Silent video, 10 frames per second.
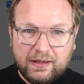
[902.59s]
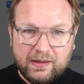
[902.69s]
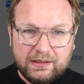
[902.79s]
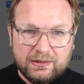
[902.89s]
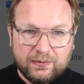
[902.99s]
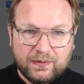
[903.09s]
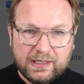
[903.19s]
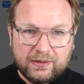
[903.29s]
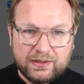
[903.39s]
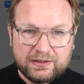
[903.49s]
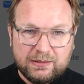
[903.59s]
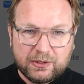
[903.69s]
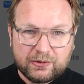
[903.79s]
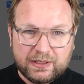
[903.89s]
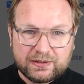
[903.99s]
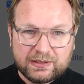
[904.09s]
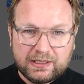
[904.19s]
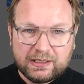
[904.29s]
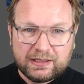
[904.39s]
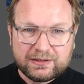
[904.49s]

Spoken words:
and I need to fill out this email address. And then I can